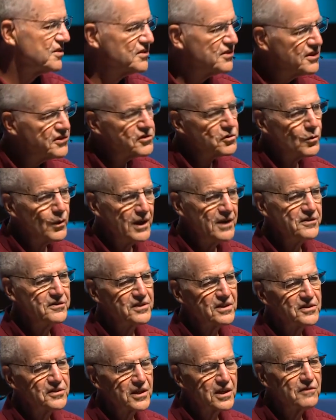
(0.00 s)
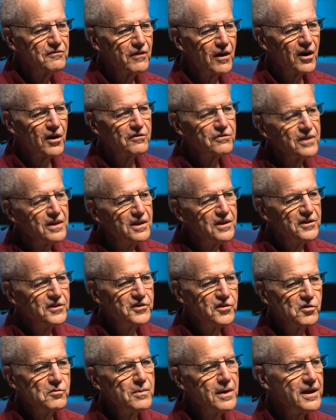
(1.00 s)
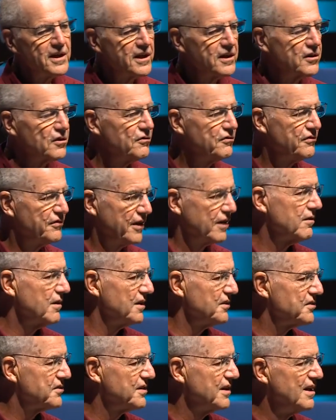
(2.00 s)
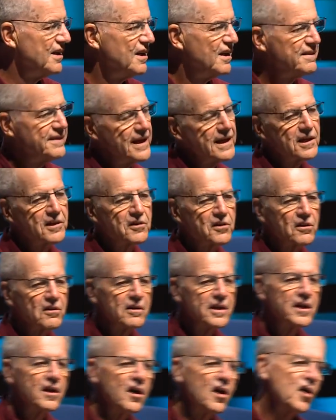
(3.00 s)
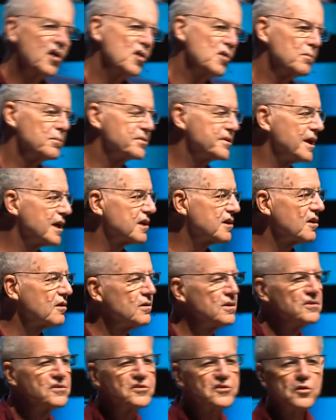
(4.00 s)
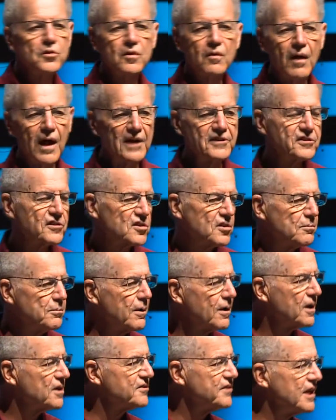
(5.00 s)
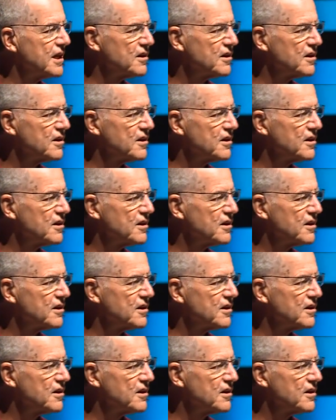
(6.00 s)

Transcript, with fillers: situations involve human interference. They occur in homes, they occur in zoological parks, they